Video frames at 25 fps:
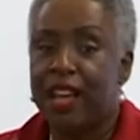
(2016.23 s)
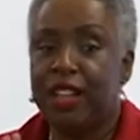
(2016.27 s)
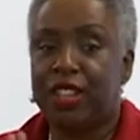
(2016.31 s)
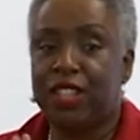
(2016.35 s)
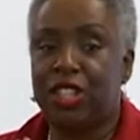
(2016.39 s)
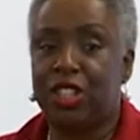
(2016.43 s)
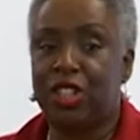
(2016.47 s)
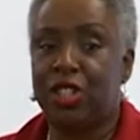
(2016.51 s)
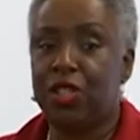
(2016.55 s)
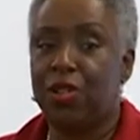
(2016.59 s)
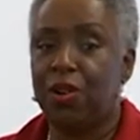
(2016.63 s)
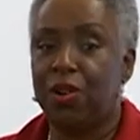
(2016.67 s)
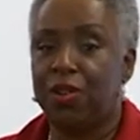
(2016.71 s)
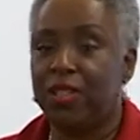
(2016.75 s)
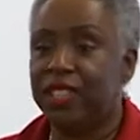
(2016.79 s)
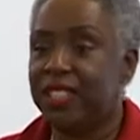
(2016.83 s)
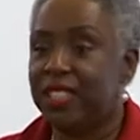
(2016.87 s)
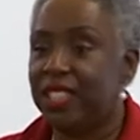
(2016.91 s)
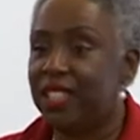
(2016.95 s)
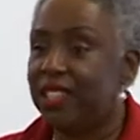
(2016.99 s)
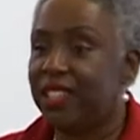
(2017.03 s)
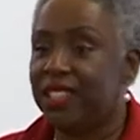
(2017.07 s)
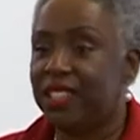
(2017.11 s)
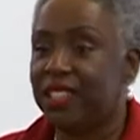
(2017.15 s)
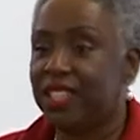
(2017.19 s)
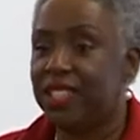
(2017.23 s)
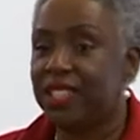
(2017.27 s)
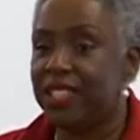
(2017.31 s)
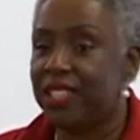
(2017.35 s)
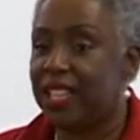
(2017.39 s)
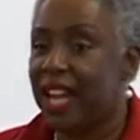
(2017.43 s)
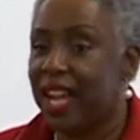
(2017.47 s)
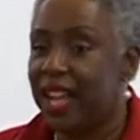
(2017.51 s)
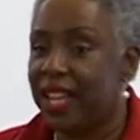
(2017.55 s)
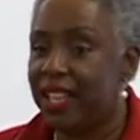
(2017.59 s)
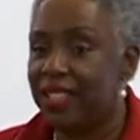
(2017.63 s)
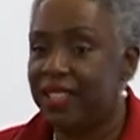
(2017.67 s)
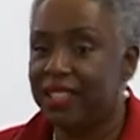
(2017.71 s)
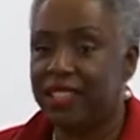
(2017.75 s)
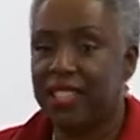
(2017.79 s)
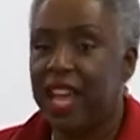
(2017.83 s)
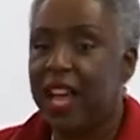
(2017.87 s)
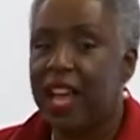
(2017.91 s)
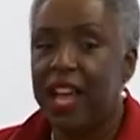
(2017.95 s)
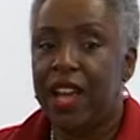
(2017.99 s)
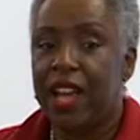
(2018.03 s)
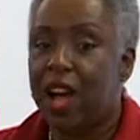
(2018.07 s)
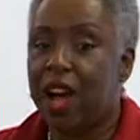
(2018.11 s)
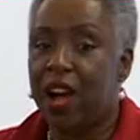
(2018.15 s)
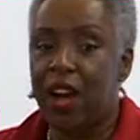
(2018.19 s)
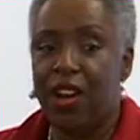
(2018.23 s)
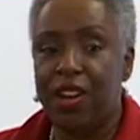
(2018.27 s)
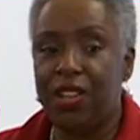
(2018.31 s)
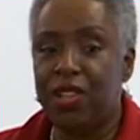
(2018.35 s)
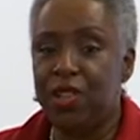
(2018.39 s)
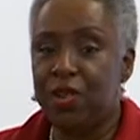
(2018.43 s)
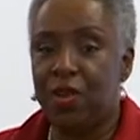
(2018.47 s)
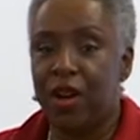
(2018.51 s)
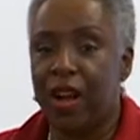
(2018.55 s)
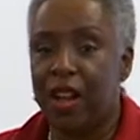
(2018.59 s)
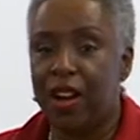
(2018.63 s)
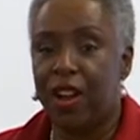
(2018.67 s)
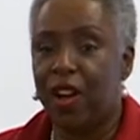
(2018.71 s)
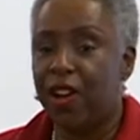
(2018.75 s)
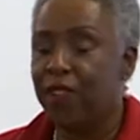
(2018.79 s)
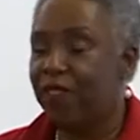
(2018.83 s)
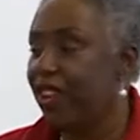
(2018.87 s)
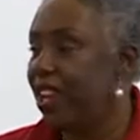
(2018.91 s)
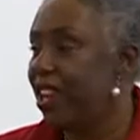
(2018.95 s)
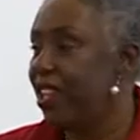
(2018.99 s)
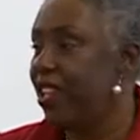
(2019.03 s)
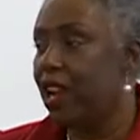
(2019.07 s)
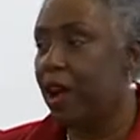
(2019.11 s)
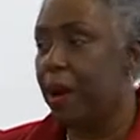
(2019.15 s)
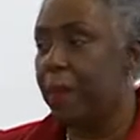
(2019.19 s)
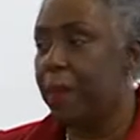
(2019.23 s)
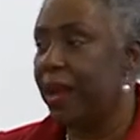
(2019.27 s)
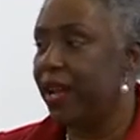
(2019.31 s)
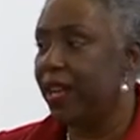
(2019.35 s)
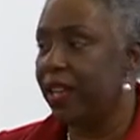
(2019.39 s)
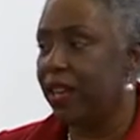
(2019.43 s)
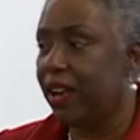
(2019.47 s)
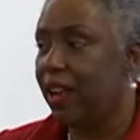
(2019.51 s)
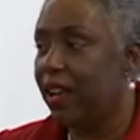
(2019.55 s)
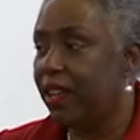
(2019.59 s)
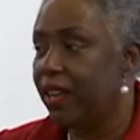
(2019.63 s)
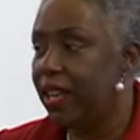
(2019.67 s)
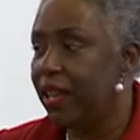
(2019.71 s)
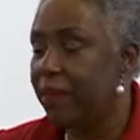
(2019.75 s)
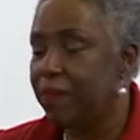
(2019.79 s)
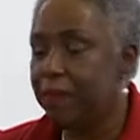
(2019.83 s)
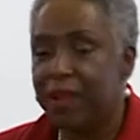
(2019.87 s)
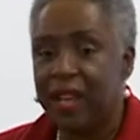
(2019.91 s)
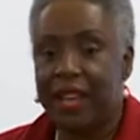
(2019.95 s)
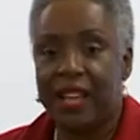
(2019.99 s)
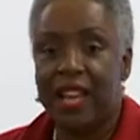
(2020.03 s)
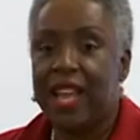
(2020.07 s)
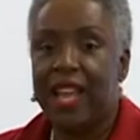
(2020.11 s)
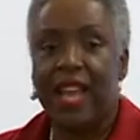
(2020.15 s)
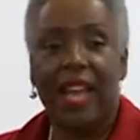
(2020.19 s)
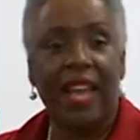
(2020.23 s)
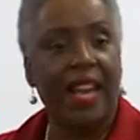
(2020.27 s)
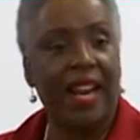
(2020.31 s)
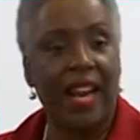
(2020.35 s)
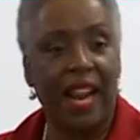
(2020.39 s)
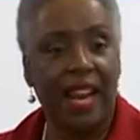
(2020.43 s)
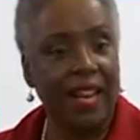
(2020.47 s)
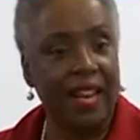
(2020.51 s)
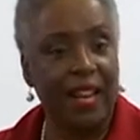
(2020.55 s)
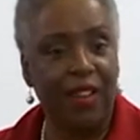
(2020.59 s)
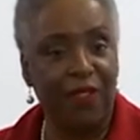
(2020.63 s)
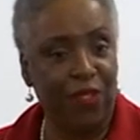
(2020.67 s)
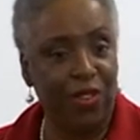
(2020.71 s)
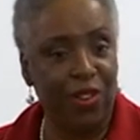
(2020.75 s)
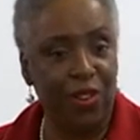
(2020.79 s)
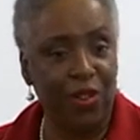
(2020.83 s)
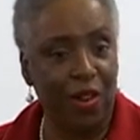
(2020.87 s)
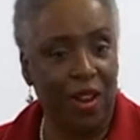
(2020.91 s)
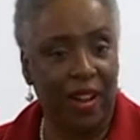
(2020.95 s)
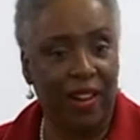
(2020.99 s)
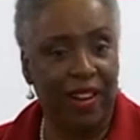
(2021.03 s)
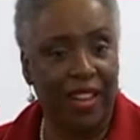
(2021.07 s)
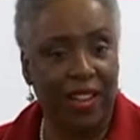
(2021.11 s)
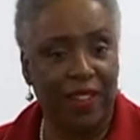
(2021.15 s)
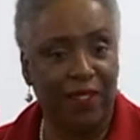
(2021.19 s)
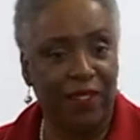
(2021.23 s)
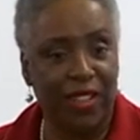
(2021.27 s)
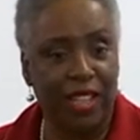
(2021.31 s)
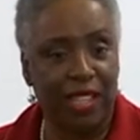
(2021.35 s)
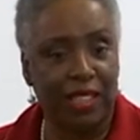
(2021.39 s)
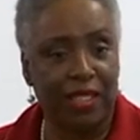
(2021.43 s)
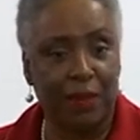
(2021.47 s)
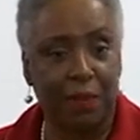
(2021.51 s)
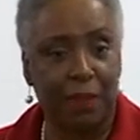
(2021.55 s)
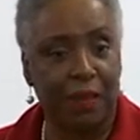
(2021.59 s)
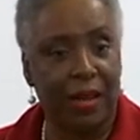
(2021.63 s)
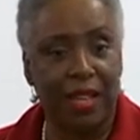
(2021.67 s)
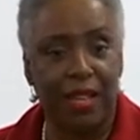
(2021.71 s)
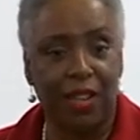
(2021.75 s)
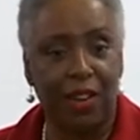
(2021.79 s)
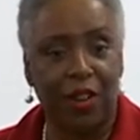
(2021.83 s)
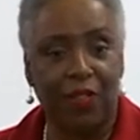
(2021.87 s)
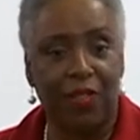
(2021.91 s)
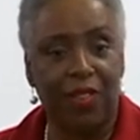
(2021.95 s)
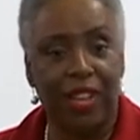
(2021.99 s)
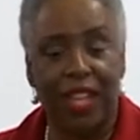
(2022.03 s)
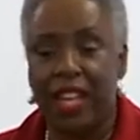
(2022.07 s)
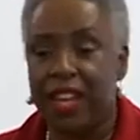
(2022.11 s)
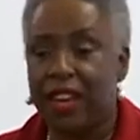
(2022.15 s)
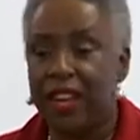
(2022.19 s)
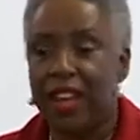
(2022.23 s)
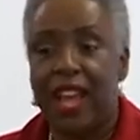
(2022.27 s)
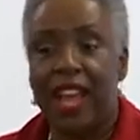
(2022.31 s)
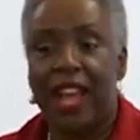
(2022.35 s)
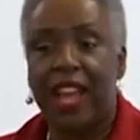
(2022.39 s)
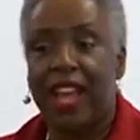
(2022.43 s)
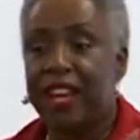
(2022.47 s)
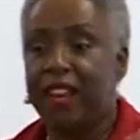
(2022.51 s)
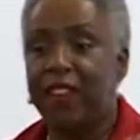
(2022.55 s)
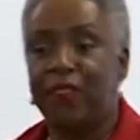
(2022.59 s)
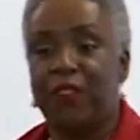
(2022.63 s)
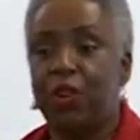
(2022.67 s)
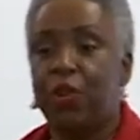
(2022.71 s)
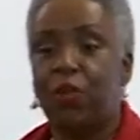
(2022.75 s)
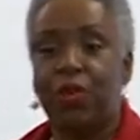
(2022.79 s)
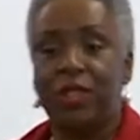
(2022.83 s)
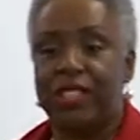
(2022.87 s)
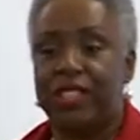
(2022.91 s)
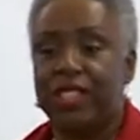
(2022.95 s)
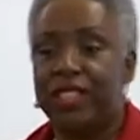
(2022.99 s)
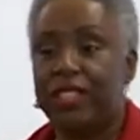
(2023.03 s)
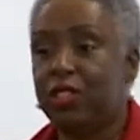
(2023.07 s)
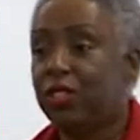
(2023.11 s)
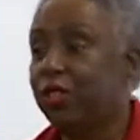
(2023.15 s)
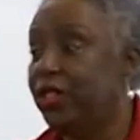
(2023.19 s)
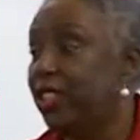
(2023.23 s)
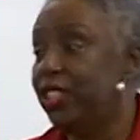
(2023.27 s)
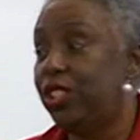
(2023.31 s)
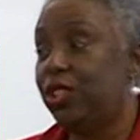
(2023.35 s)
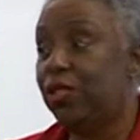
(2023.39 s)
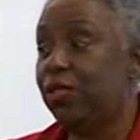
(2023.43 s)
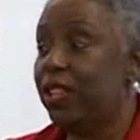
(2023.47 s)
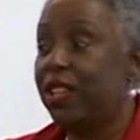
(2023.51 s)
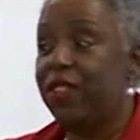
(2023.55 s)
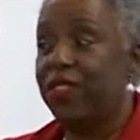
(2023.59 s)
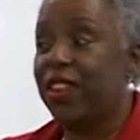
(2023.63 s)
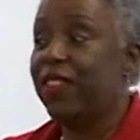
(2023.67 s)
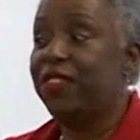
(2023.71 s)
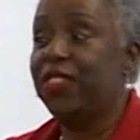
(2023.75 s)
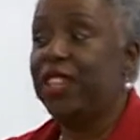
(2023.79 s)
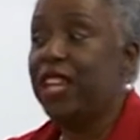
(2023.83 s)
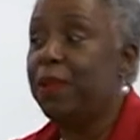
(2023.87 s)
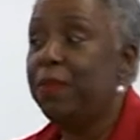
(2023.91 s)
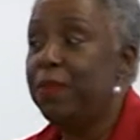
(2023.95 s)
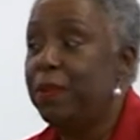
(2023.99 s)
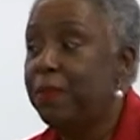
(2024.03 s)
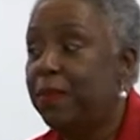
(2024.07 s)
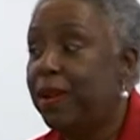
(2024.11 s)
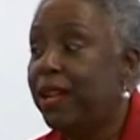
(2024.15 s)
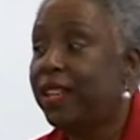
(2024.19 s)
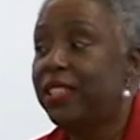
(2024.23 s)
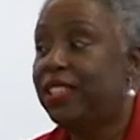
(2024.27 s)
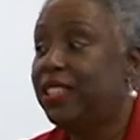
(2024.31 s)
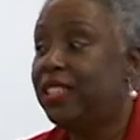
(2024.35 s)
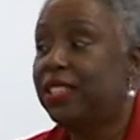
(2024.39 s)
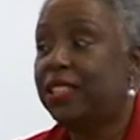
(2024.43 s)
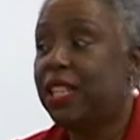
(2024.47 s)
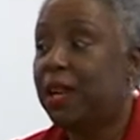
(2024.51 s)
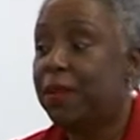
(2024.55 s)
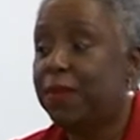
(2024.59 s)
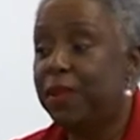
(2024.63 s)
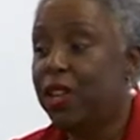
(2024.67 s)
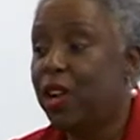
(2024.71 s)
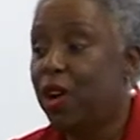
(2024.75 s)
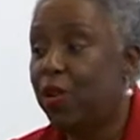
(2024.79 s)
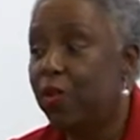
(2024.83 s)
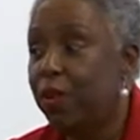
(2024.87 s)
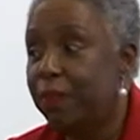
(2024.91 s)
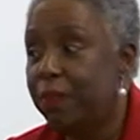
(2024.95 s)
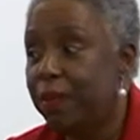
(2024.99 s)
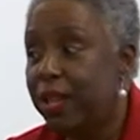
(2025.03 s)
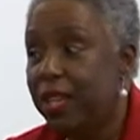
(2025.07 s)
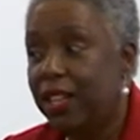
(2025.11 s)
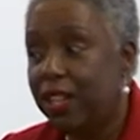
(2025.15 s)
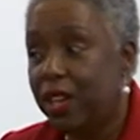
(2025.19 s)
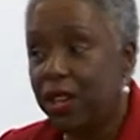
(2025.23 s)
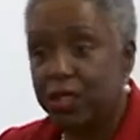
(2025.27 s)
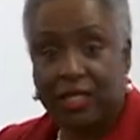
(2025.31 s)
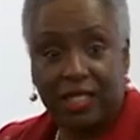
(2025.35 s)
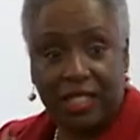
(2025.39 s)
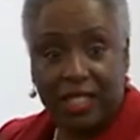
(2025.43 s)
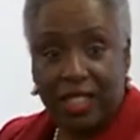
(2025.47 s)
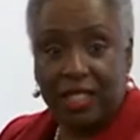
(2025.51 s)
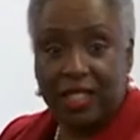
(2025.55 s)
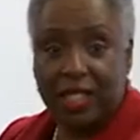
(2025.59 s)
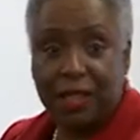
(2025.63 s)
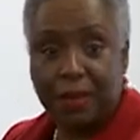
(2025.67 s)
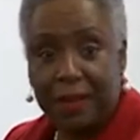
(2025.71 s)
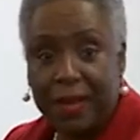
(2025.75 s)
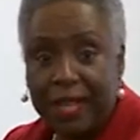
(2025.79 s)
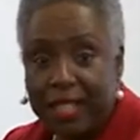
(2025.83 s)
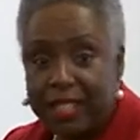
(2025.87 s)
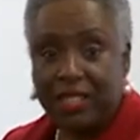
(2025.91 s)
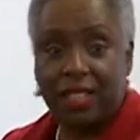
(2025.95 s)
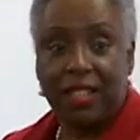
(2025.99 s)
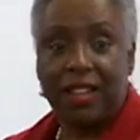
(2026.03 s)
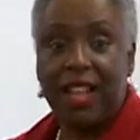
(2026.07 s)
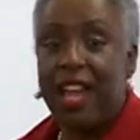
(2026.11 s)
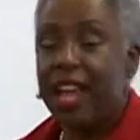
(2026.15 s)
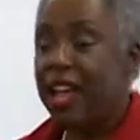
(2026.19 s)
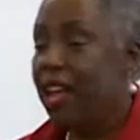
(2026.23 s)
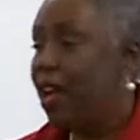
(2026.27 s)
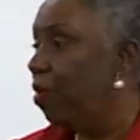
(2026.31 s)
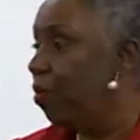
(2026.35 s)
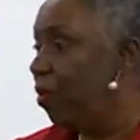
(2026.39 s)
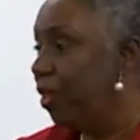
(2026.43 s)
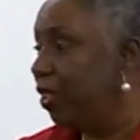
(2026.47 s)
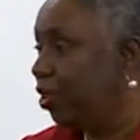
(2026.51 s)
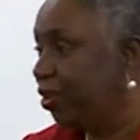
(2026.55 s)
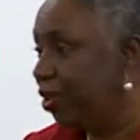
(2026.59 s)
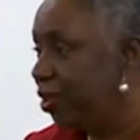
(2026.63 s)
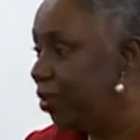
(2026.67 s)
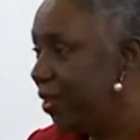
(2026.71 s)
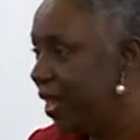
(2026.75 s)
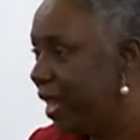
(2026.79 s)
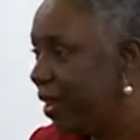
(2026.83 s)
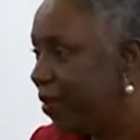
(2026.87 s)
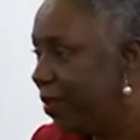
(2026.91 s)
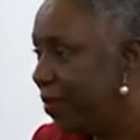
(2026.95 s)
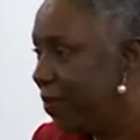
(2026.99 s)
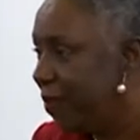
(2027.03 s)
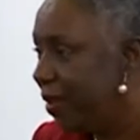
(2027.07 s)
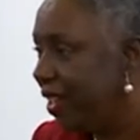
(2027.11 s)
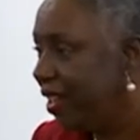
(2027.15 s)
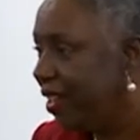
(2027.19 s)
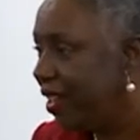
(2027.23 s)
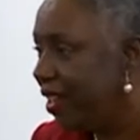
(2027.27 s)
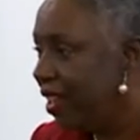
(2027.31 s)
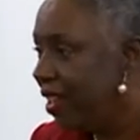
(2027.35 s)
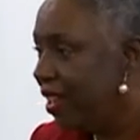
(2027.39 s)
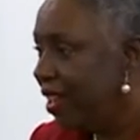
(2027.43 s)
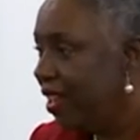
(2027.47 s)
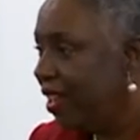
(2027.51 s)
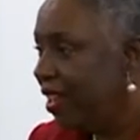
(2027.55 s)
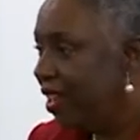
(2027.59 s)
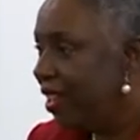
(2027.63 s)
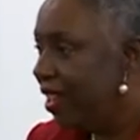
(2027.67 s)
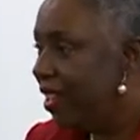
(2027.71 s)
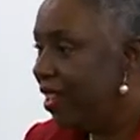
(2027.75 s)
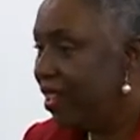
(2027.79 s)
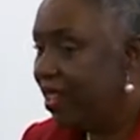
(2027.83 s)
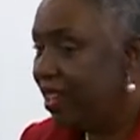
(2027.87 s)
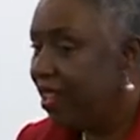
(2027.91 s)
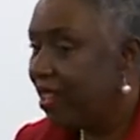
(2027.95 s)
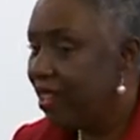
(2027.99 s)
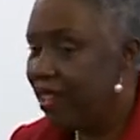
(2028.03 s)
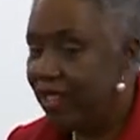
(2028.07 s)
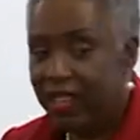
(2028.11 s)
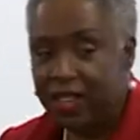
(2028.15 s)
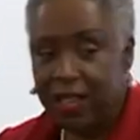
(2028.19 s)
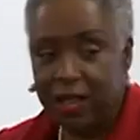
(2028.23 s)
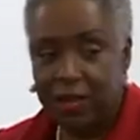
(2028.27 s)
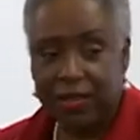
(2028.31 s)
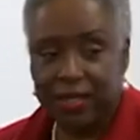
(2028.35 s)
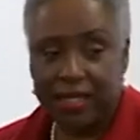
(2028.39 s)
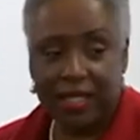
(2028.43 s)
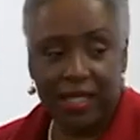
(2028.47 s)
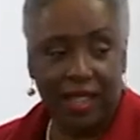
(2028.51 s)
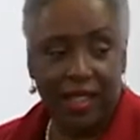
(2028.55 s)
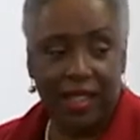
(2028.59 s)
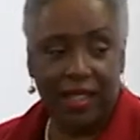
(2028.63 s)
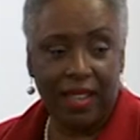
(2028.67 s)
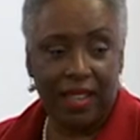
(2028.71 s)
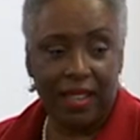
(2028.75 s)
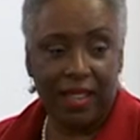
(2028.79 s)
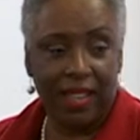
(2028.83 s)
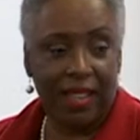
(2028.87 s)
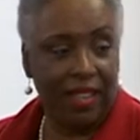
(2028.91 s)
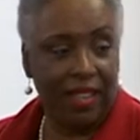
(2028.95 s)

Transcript: Cause you know, the Tennessee Titans, all of you all over here, y'all making all that money. And I need for you all to invest money over here. And if you would just do this, you don't even have to give me money. Just come and go with me, go to see the commissioner. And would you do that with me? And he was like,